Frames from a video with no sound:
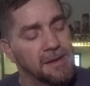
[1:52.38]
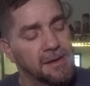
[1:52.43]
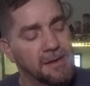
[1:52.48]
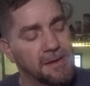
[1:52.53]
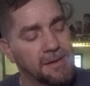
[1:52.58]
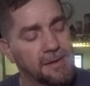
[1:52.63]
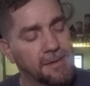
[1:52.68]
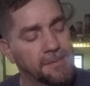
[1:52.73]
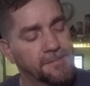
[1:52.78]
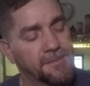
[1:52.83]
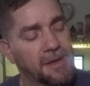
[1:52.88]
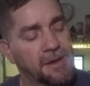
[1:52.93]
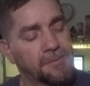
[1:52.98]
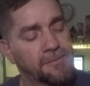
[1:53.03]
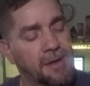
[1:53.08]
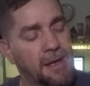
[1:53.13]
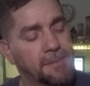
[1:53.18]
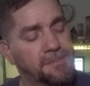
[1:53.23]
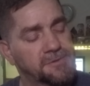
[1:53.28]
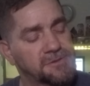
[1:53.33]
um, I
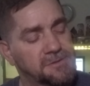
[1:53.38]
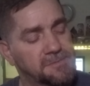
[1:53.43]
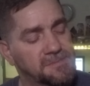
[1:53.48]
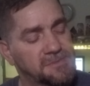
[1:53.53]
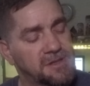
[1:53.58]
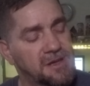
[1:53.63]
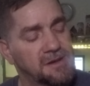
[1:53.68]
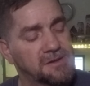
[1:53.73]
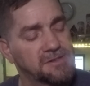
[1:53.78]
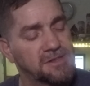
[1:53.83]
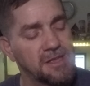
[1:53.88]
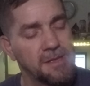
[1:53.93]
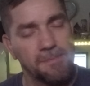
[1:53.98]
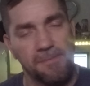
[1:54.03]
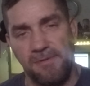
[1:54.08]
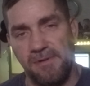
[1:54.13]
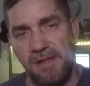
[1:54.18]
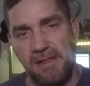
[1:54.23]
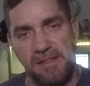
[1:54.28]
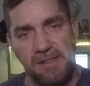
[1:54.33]
wrapped some duct
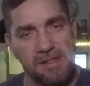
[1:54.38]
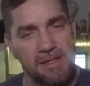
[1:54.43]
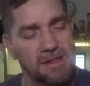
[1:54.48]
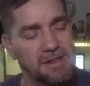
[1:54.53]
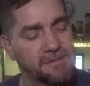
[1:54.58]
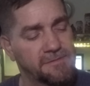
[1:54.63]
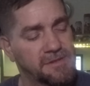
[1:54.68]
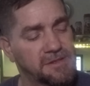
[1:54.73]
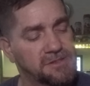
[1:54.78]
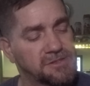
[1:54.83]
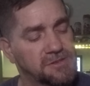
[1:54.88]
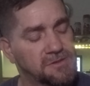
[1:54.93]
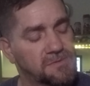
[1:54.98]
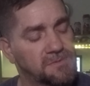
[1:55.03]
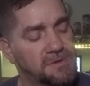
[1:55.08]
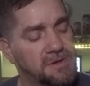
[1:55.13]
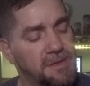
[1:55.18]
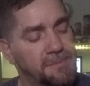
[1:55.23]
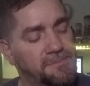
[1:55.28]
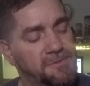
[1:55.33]
tape around the end of it so
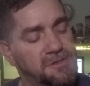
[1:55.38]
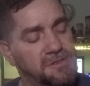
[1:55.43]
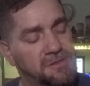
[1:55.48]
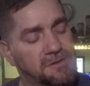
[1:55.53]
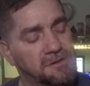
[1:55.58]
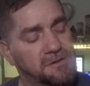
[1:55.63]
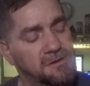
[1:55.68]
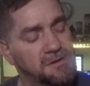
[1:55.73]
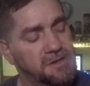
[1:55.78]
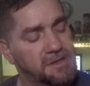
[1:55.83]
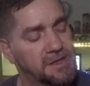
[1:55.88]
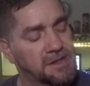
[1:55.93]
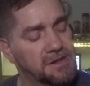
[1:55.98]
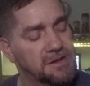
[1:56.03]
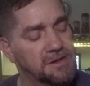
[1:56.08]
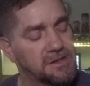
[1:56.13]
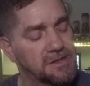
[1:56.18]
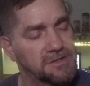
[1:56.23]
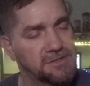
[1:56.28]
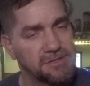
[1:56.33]
when I put the hook in
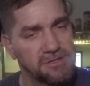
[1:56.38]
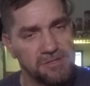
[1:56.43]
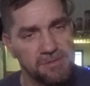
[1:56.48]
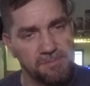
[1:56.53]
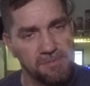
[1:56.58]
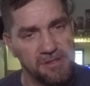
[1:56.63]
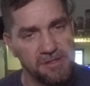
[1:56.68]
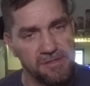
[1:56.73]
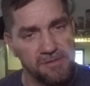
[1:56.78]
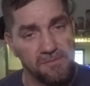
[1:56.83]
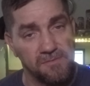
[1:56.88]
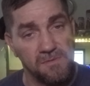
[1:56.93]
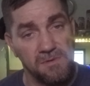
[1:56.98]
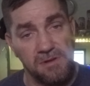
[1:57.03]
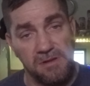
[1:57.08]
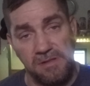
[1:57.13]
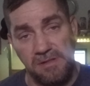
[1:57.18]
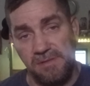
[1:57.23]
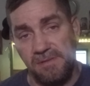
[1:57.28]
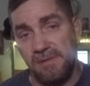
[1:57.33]
it doesn't split the
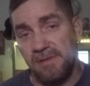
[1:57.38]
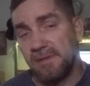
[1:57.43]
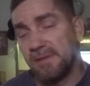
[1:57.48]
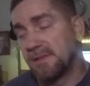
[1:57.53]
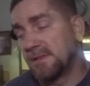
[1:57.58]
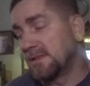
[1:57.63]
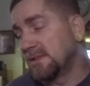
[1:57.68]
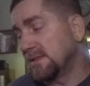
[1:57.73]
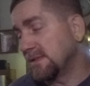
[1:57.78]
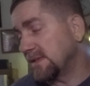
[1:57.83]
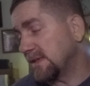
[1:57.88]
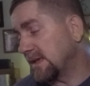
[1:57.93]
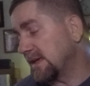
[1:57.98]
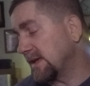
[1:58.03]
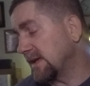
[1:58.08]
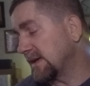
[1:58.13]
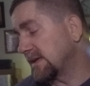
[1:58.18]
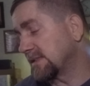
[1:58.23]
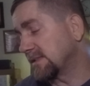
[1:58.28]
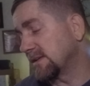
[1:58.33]
wood.
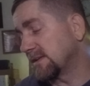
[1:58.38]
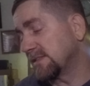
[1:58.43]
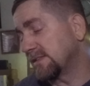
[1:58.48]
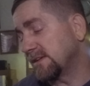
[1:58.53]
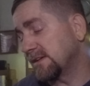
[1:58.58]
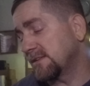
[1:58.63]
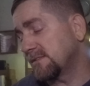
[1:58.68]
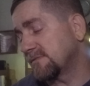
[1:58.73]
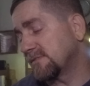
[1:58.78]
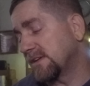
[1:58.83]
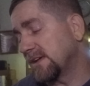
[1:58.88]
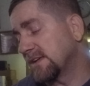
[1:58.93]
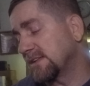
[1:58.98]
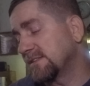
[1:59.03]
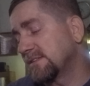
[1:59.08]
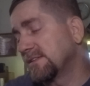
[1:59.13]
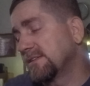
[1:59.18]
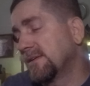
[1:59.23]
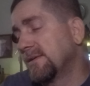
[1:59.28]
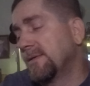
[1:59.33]
And on the other
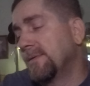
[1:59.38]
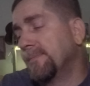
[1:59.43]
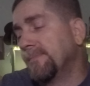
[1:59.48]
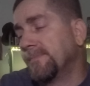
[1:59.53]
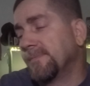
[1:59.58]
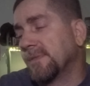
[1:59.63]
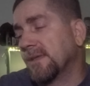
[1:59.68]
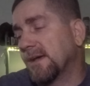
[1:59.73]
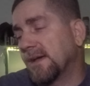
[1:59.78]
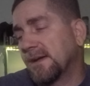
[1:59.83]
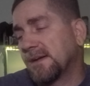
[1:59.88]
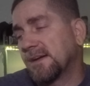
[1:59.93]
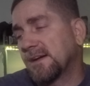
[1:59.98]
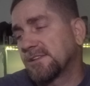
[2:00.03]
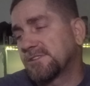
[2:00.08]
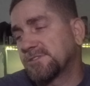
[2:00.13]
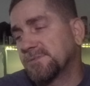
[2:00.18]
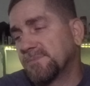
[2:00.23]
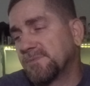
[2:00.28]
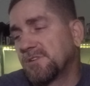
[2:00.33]
end, I
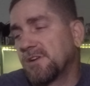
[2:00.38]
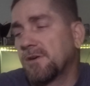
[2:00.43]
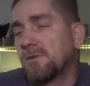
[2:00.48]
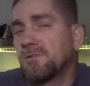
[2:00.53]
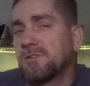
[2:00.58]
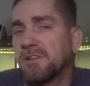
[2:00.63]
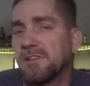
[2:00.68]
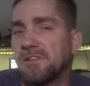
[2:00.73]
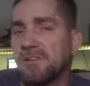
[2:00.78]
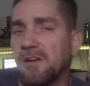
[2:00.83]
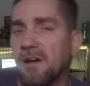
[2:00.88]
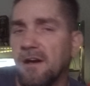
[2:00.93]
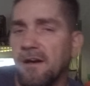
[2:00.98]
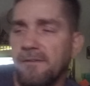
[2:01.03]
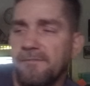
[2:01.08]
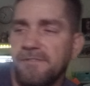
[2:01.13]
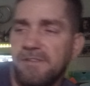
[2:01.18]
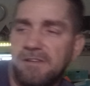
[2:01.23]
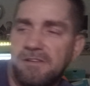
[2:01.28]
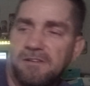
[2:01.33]
got some coated
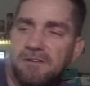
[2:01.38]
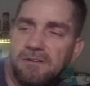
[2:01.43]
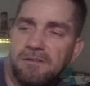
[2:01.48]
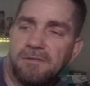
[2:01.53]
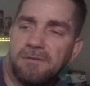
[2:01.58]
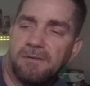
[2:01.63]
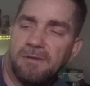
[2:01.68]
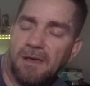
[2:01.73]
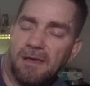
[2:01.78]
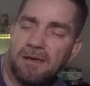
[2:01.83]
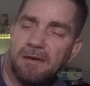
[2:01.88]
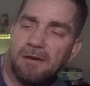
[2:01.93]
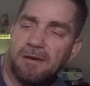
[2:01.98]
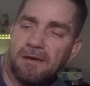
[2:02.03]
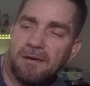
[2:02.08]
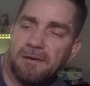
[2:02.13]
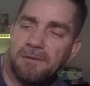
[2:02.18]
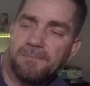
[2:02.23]
coffee cup, uh,